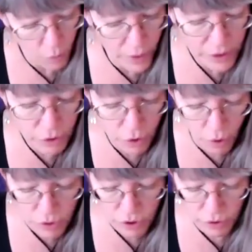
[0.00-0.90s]
When you
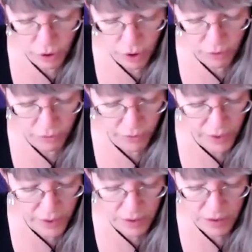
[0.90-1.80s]
go to look
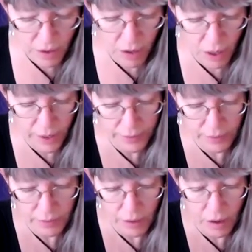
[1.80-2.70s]
for this
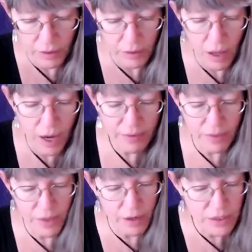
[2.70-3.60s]

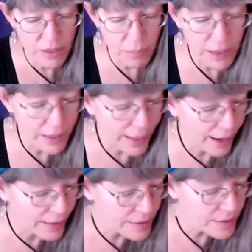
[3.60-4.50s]
online,
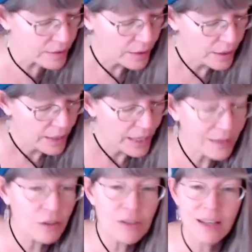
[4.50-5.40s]

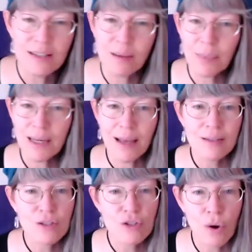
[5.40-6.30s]
it looks like somebody has